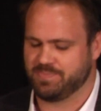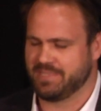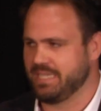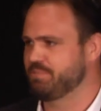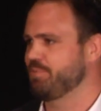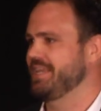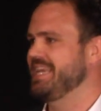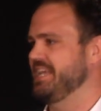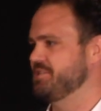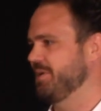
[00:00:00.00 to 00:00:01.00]
Seems pretty
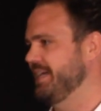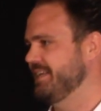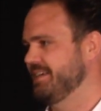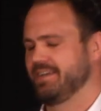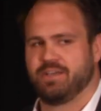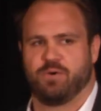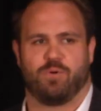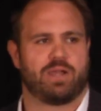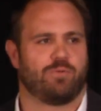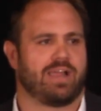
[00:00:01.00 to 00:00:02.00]
niche, right?
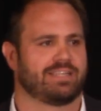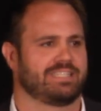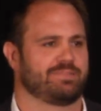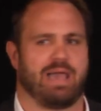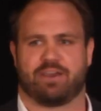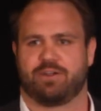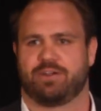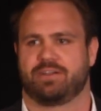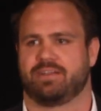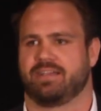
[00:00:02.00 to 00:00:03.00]
Why does this matter?
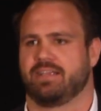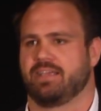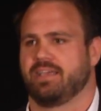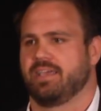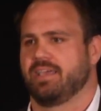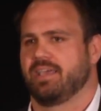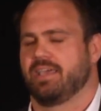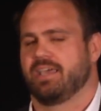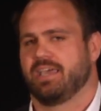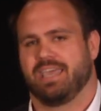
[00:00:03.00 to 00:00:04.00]

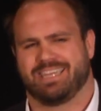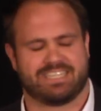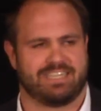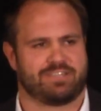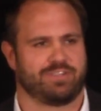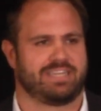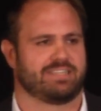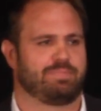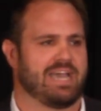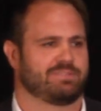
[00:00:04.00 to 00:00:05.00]
It certainly
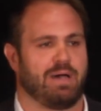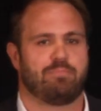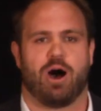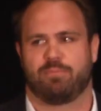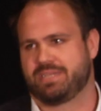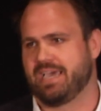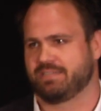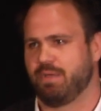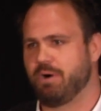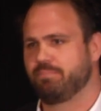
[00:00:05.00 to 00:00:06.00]
doesn't pass my mom
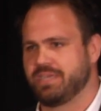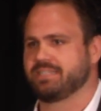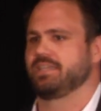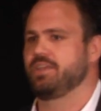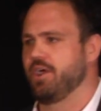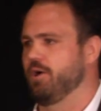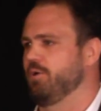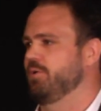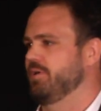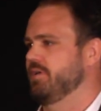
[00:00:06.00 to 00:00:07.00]
test. My mom doesn't
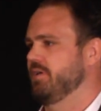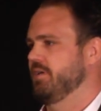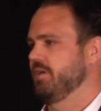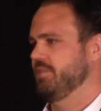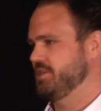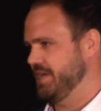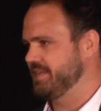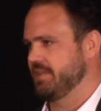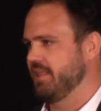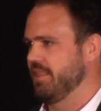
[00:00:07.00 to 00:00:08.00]
know that she
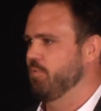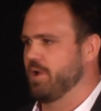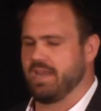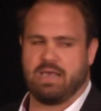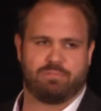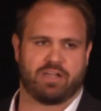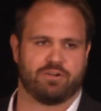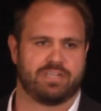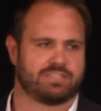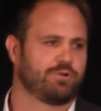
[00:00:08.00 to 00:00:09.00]
hasn't, what an ad
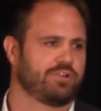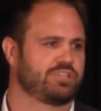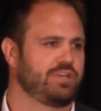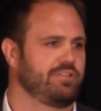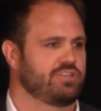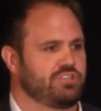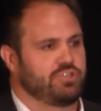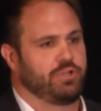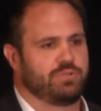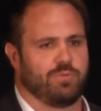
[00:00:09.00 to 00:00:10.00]
blocker is, nor does she know that she
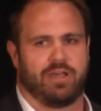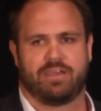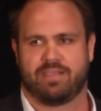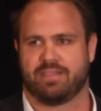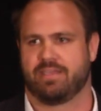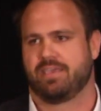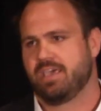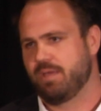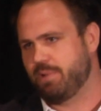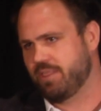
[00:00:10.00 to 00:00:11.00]
should use one.
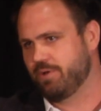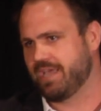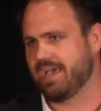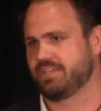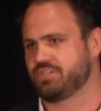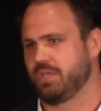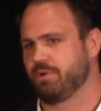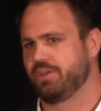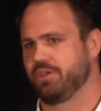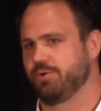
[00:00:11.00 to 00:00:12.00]
And by the way, guys,
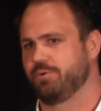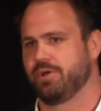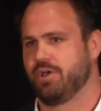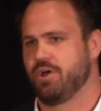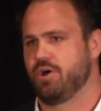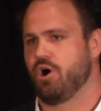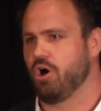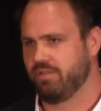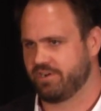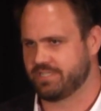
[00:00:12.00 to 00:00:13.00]
shame on you.
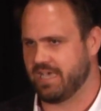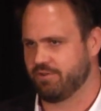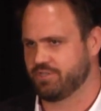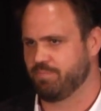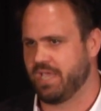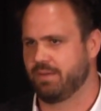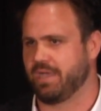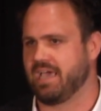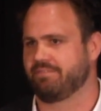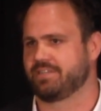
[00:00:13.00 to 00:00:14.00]
All of our salaries are paid
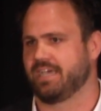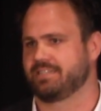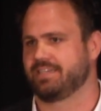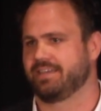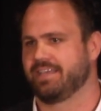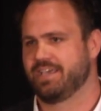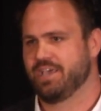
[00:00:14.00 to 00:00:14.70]
by advertising.